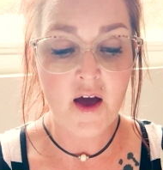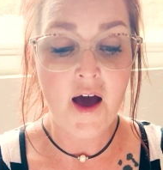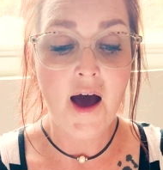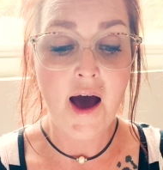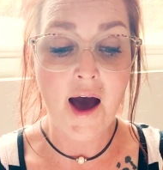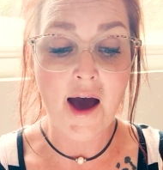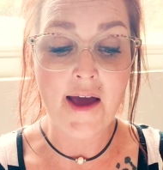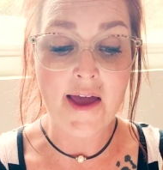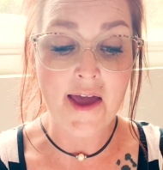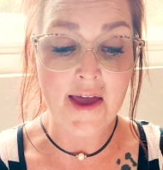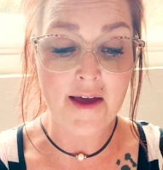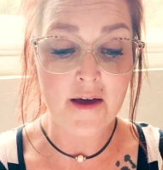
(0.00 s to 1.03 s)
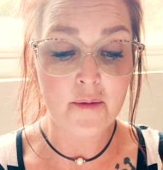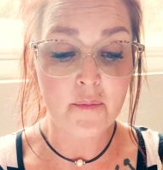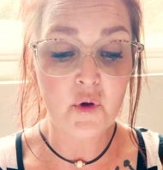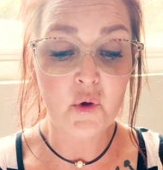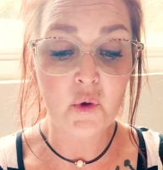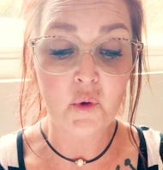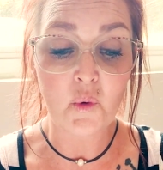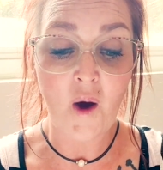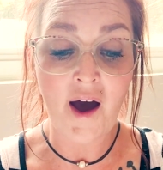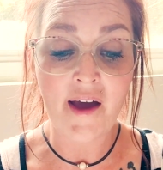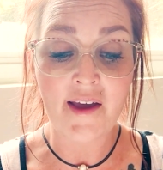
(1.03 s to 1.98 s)
I am who I
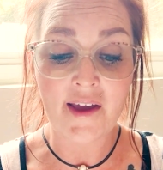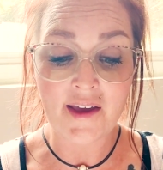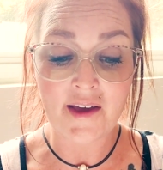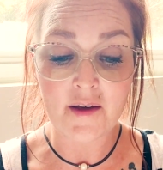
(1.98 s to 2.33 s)
am